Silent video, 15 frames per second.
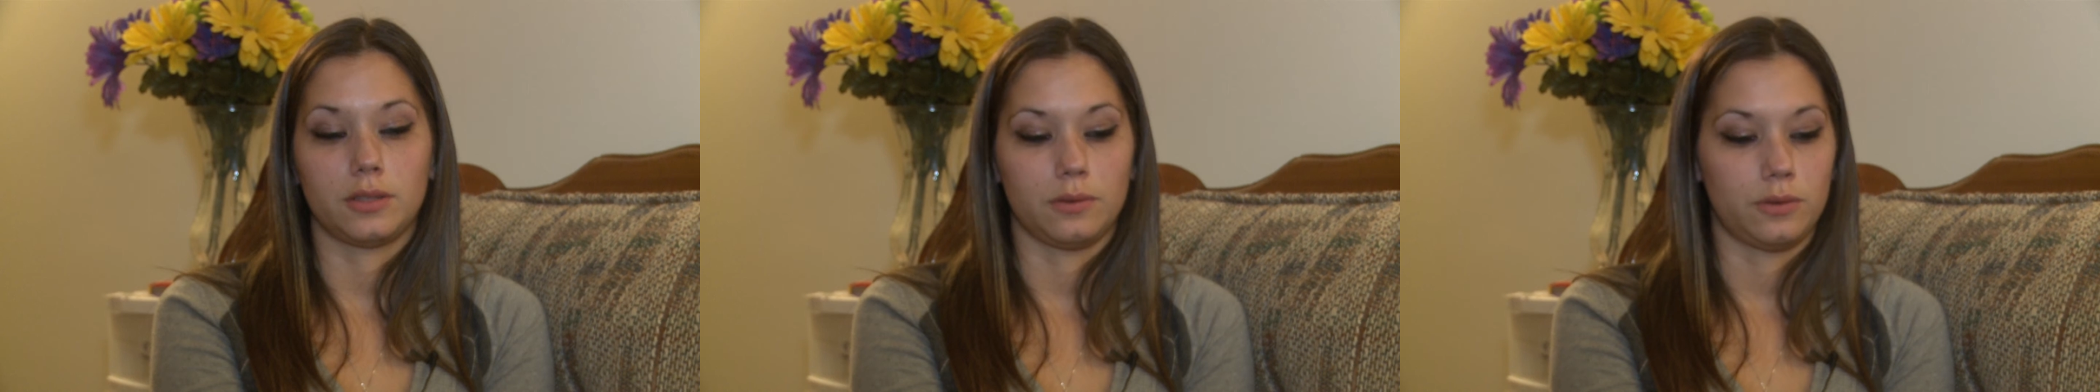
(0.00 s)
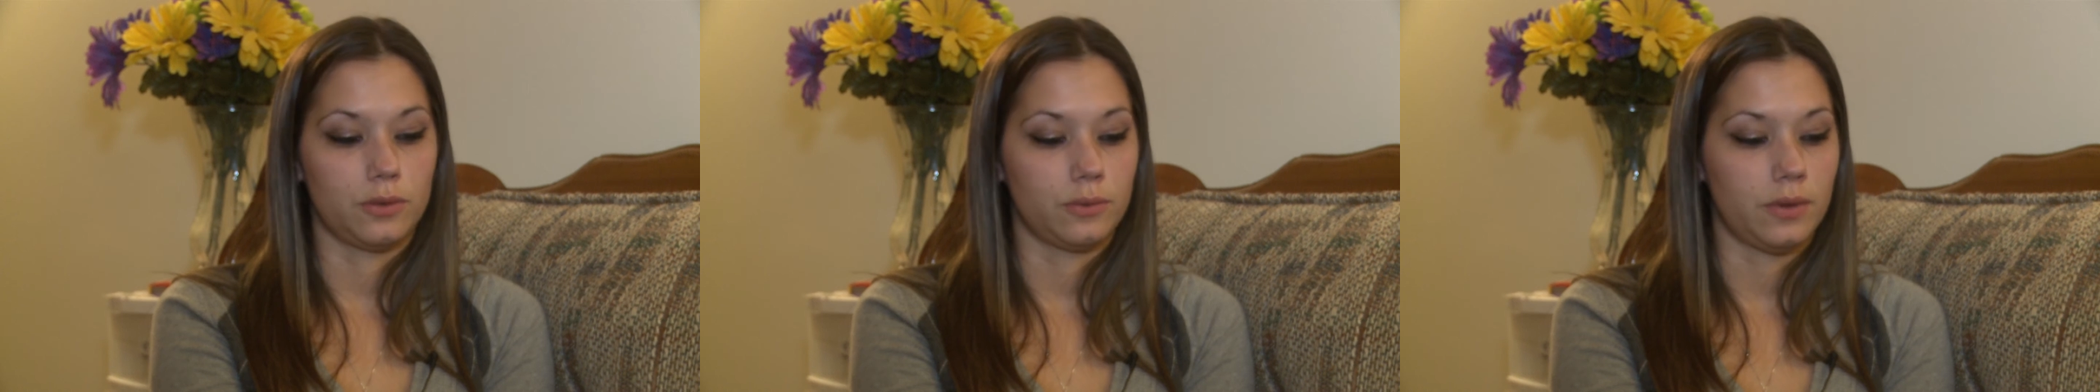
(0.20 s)

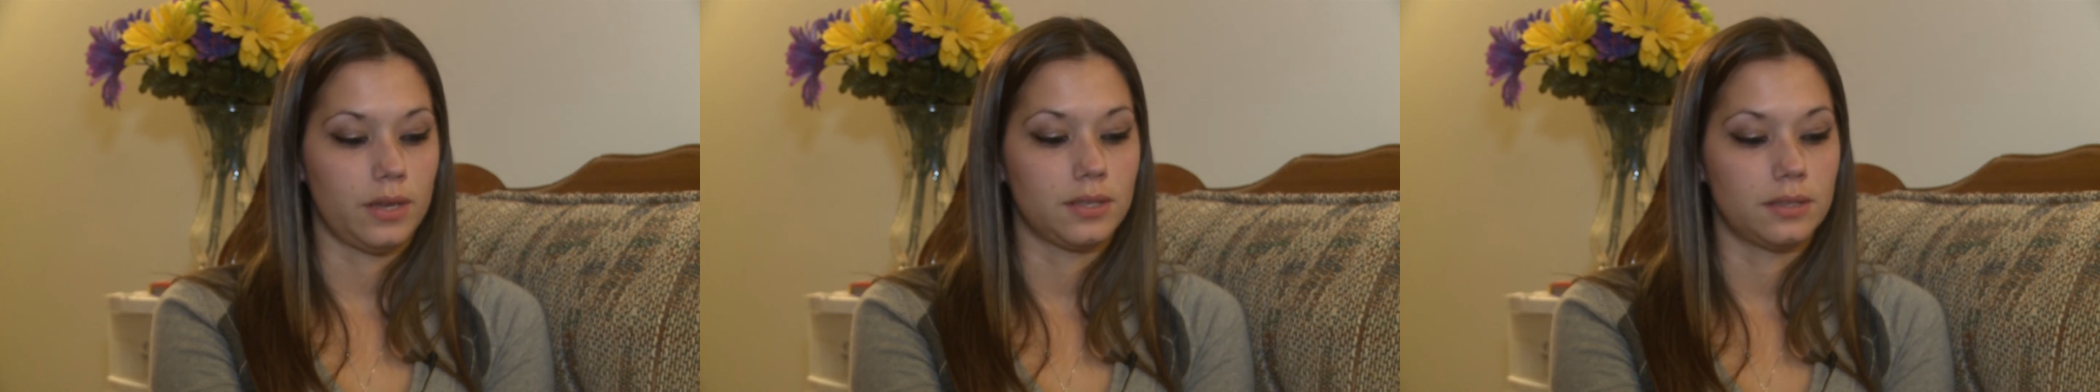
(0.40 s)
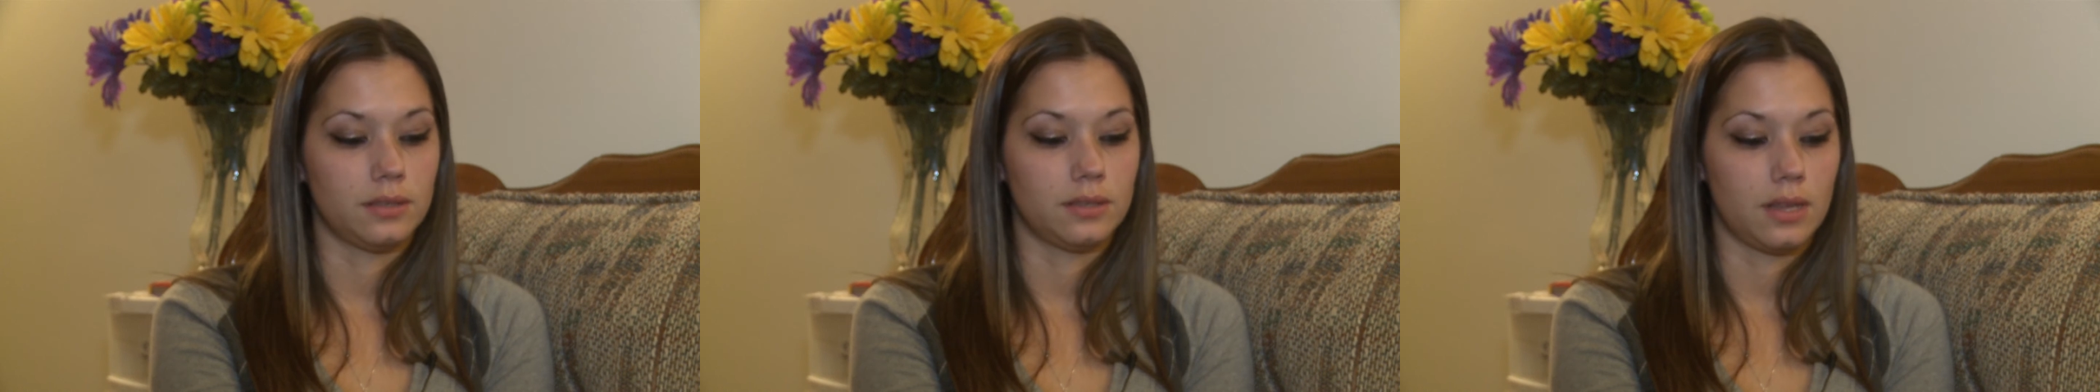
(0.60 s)

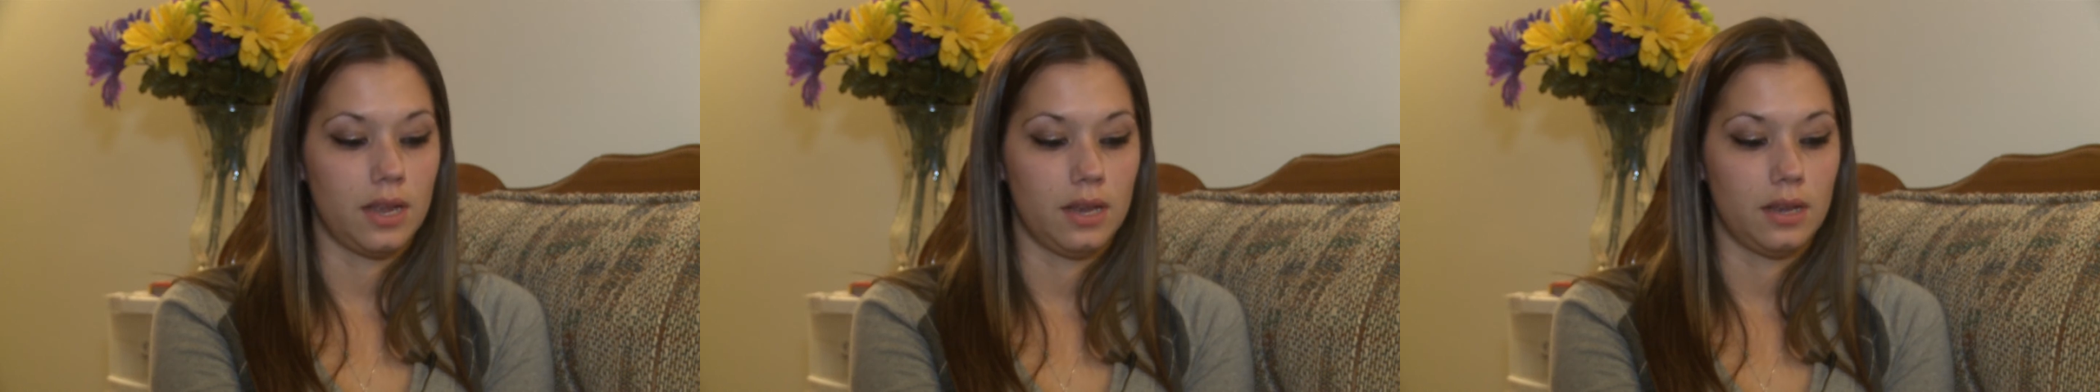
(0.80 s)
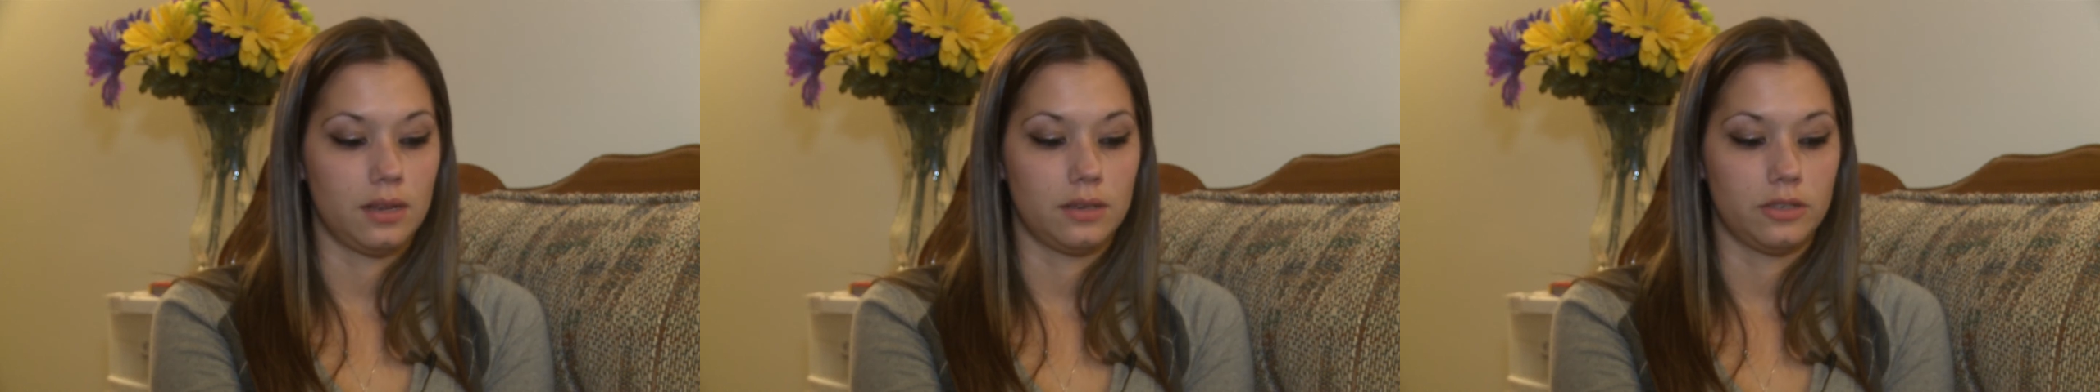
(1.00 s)
situations,
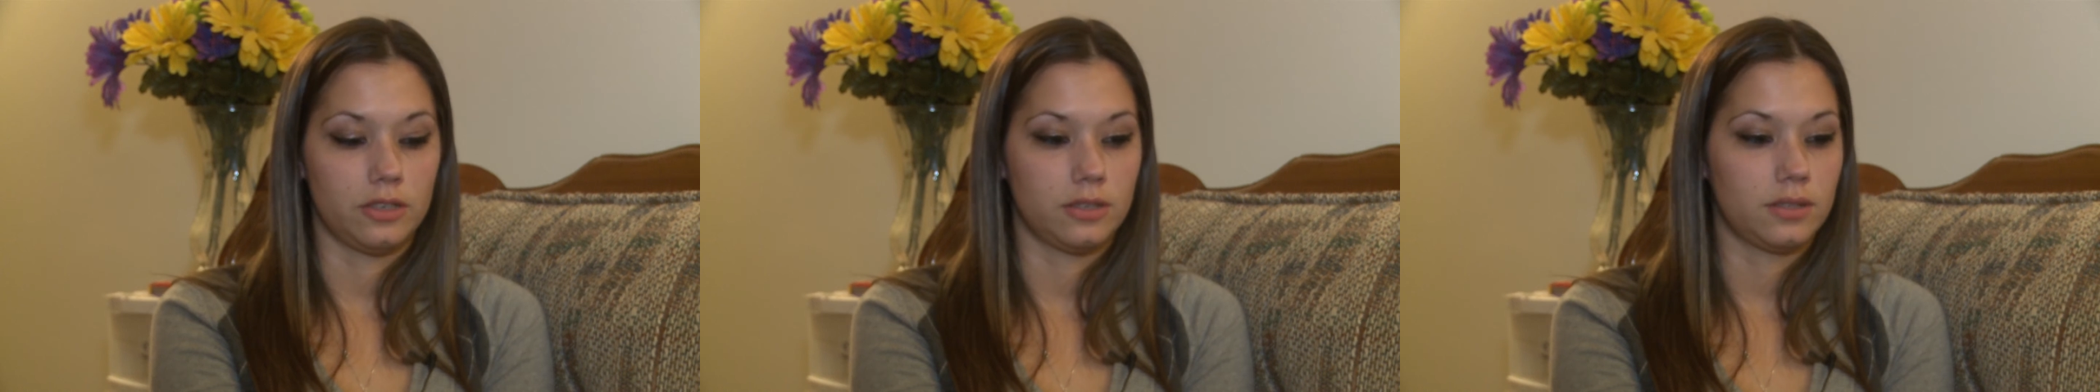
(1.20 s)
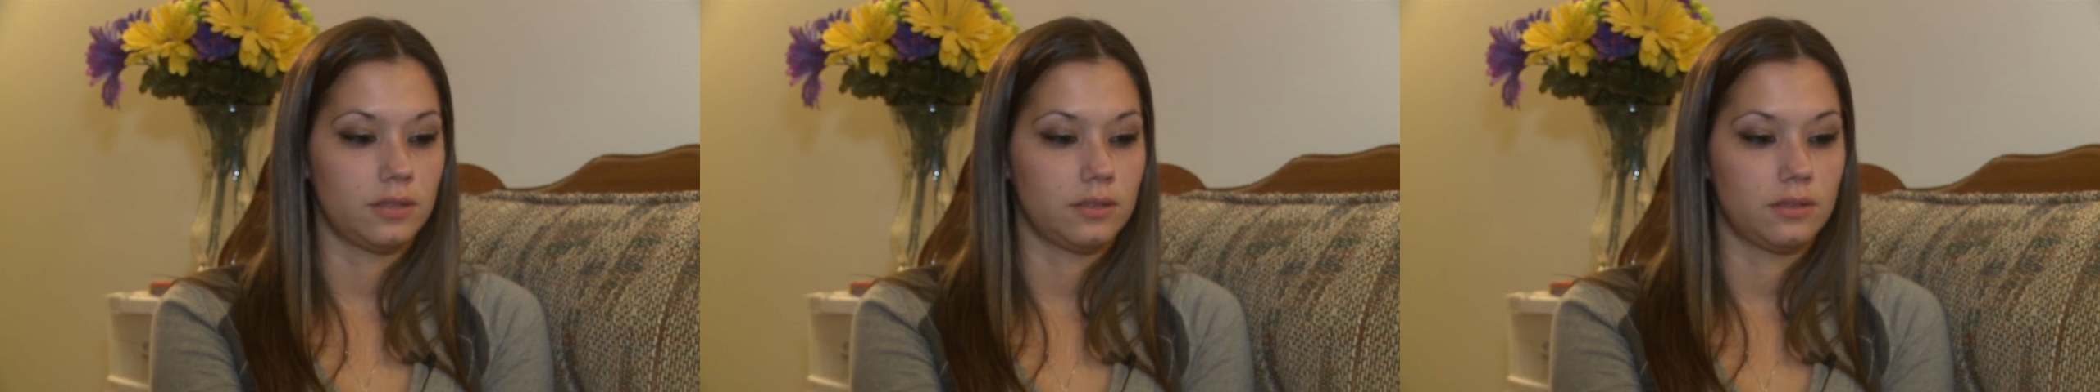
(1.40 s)
and just